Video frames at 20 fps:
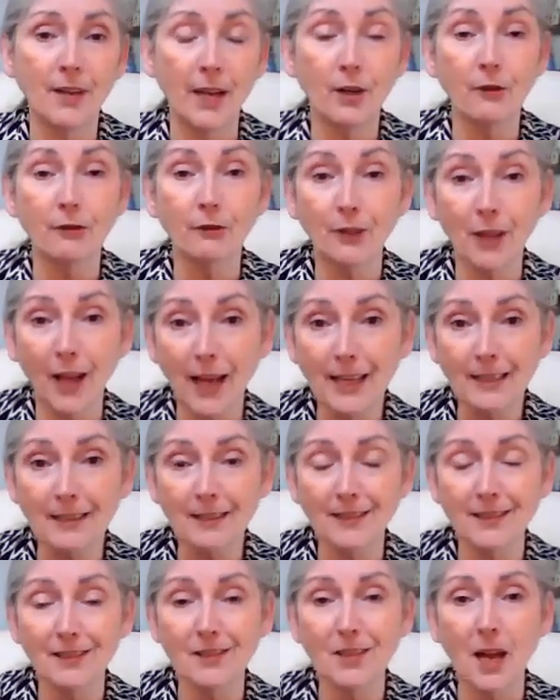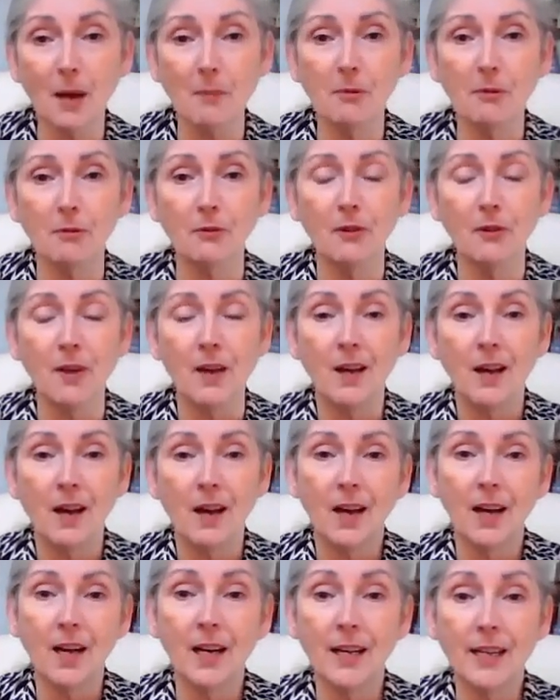or flight type of
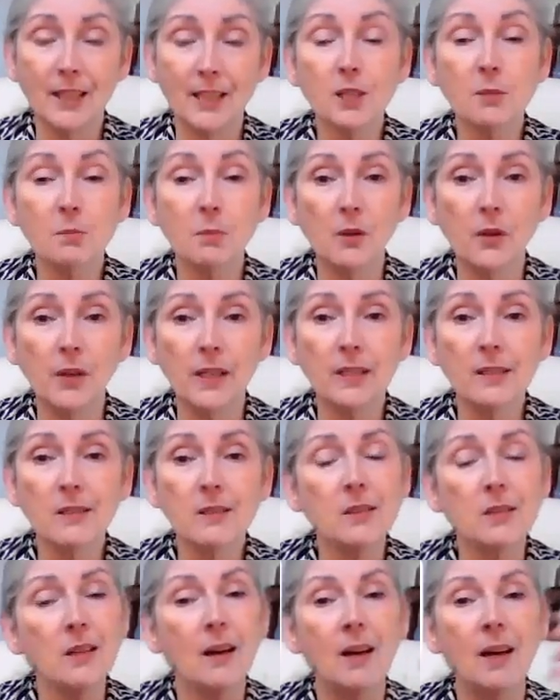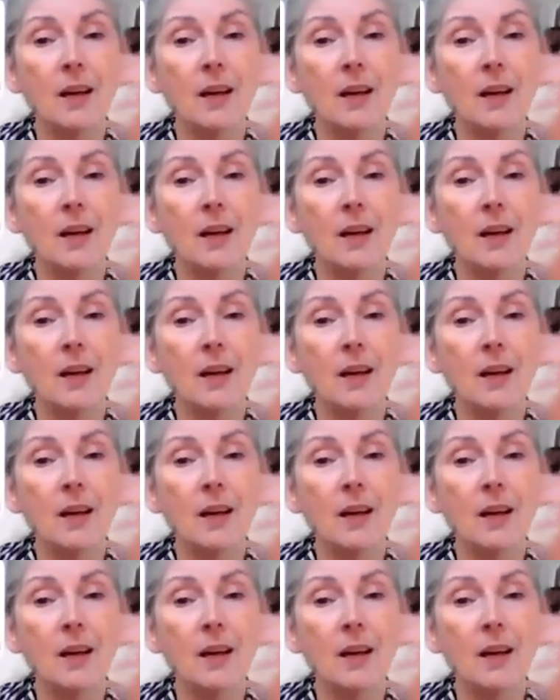experience.